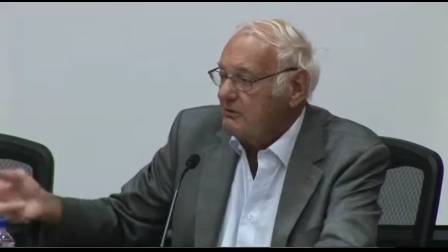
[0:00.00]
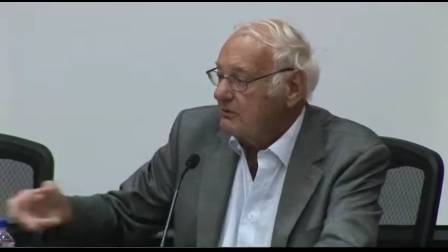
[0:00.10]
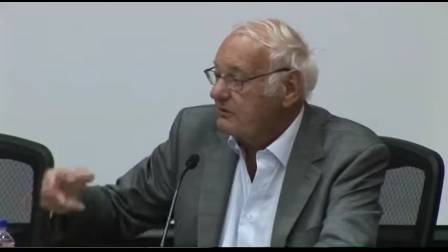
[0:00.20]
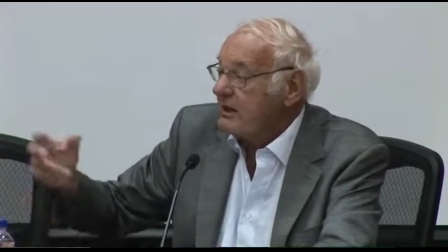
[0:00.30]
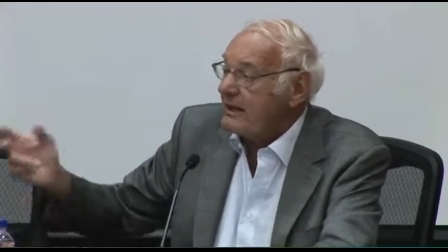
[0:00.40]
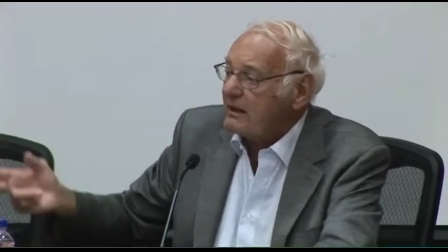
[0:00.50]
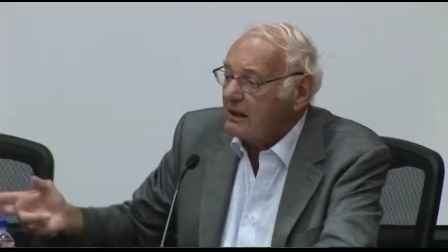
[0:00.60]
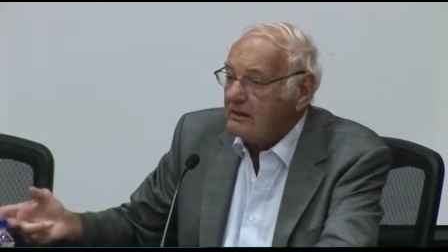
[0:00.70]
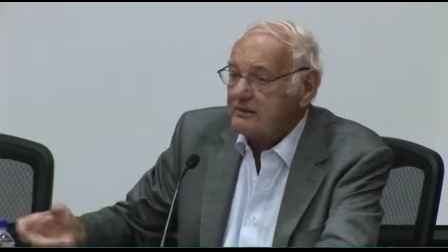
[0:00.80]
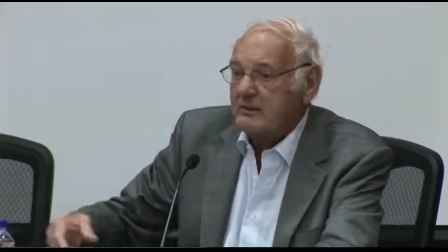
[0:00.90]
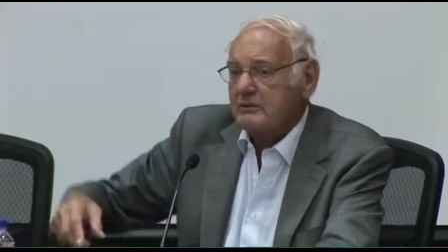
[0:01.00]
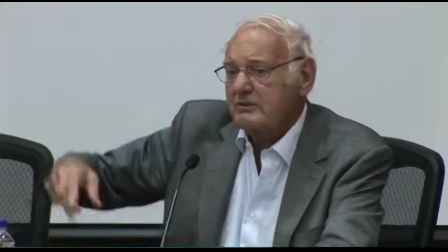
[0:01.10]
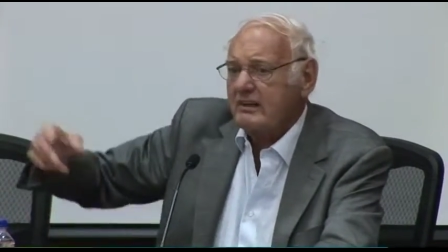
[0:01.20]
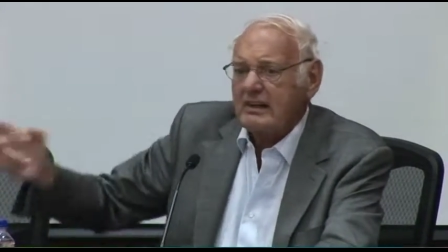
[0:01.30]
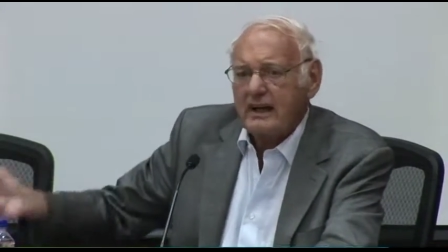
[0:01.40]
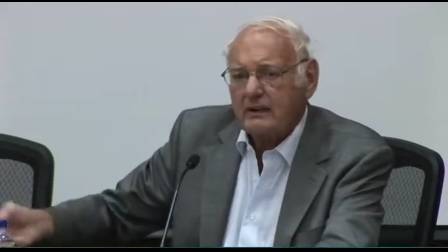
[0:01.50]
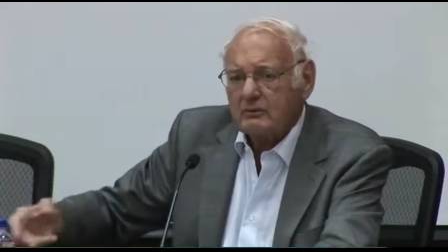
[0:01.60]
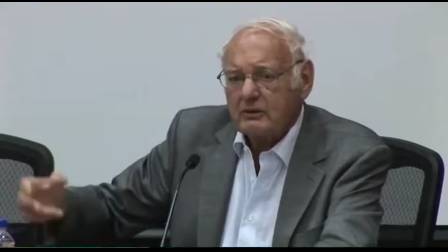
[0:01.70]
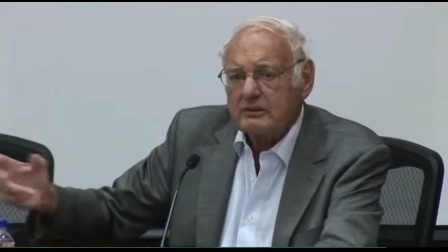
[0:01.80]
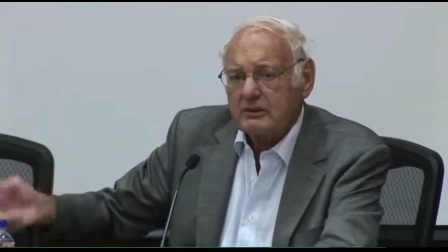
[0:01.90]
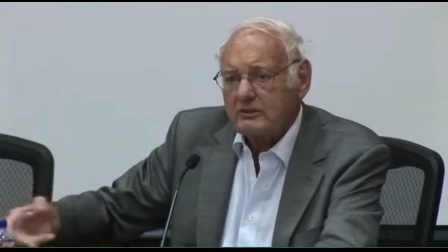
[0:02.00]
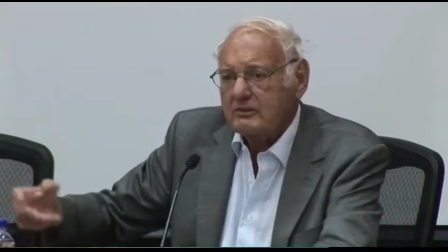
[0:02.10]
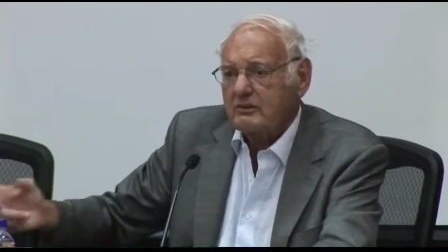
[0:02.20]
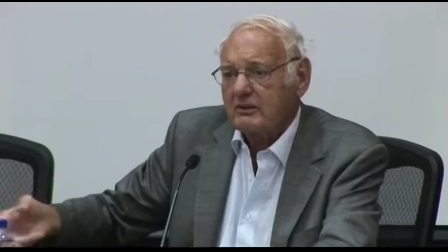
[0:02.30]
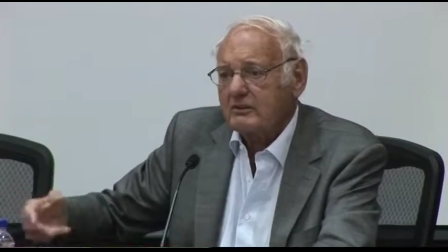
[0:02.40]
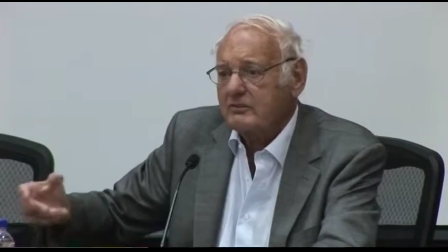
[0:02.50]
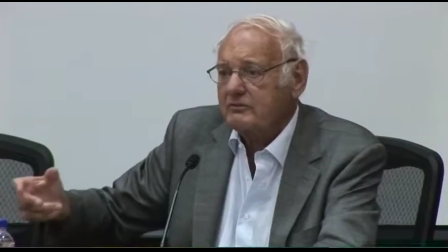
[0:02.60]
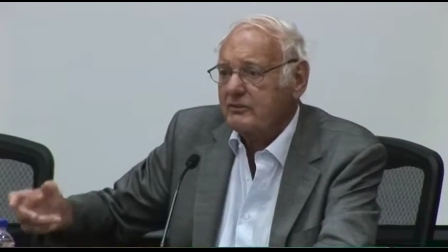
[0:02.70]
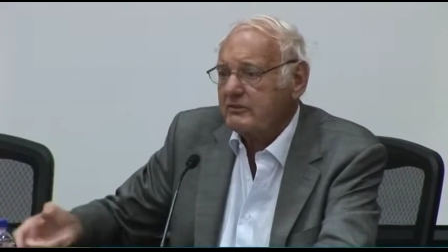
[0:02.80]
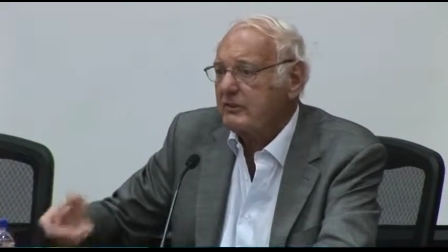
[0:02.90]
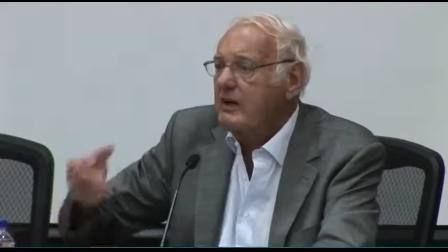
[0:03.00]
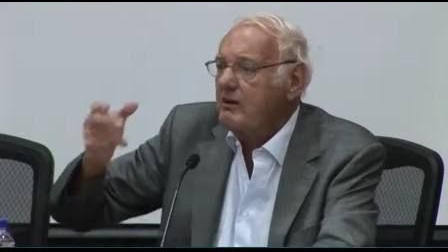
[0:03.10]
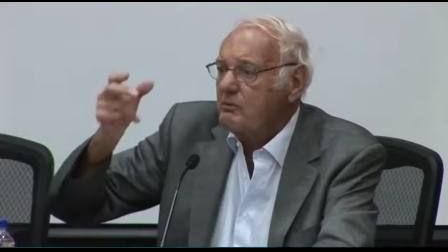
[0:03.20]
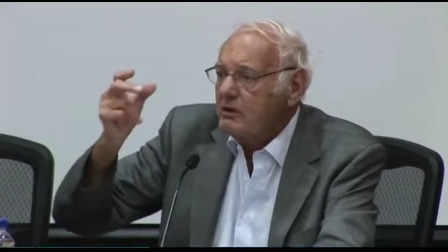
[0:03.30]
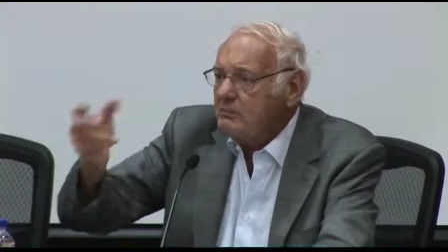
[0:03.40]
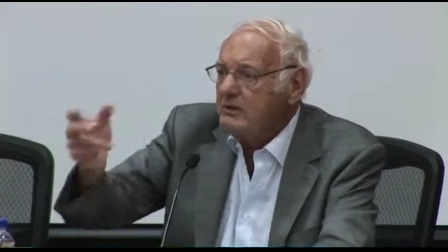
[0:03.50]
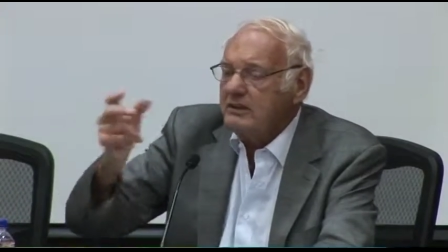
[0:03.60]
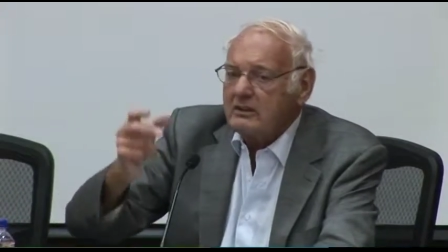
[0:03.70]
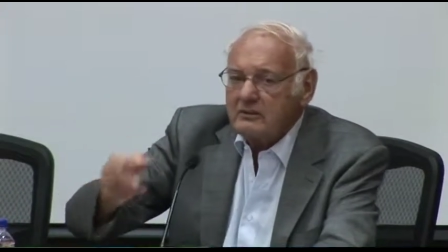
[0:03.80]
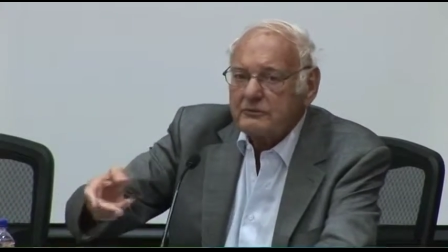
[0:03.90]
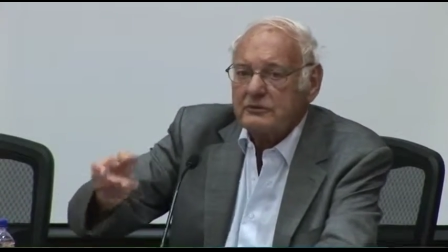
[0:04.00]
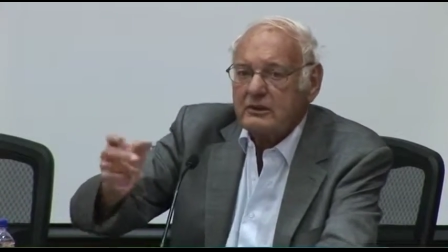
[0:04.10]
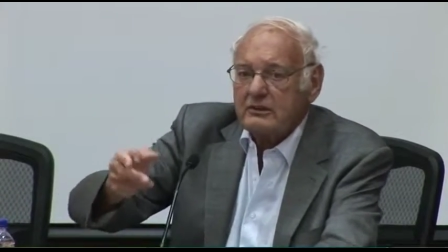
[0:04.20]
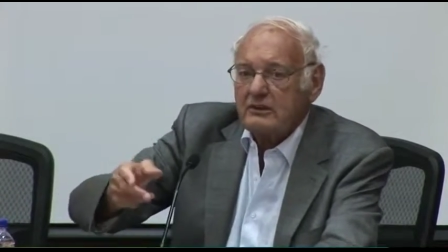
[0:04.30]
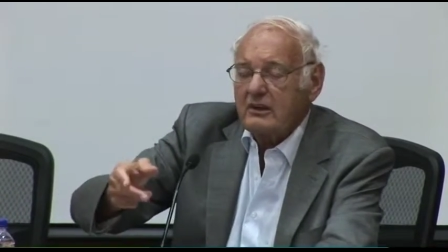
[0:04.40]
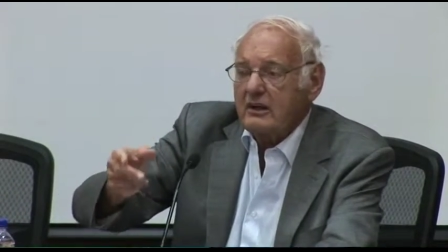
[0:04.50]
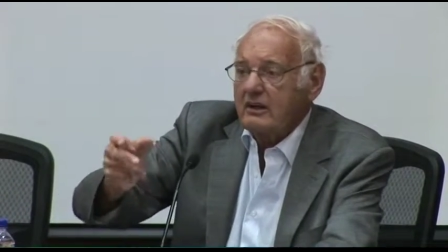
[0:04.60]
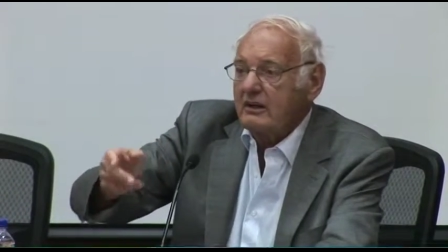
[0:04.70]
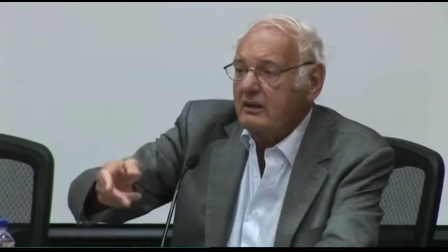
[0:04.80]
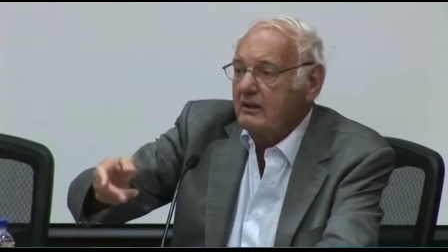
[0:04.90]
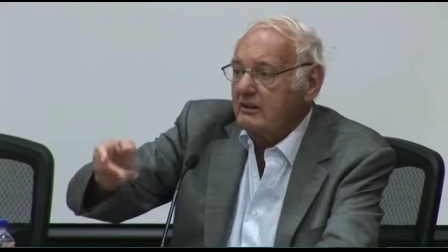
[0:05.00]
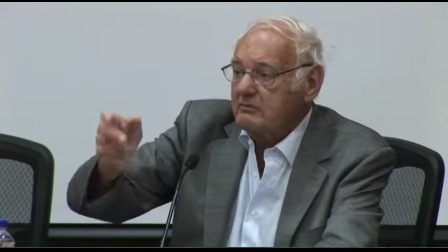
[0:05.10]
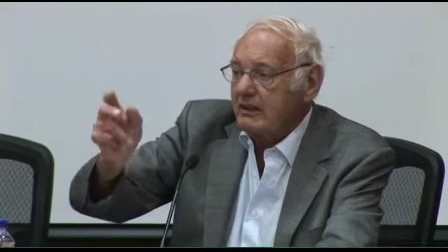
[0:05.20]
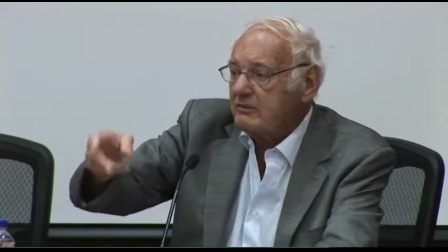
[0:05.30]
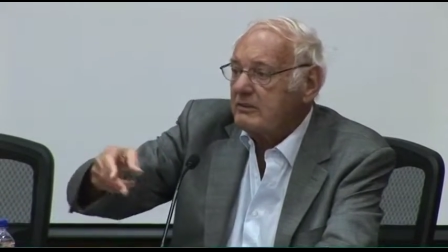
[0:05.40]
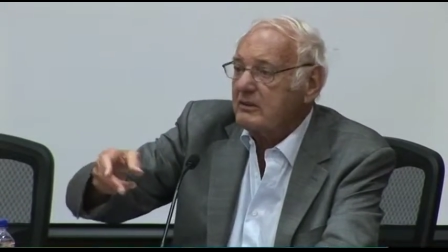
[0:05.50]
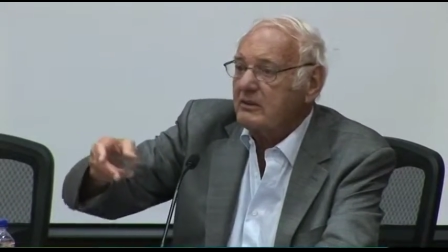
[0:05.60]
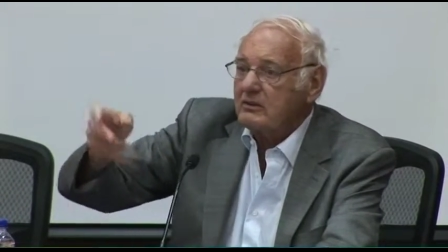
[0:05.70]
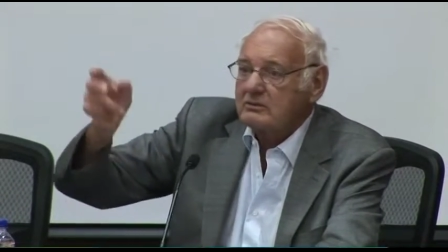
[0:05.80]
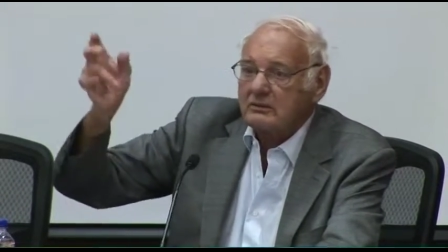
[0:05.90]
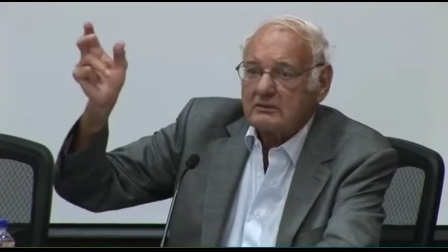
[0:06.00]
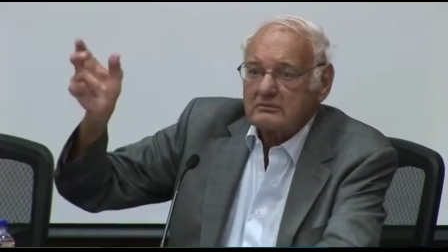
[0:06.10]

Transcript: with their culture, with their language, and so on and so forth, will be different uh, in Mexico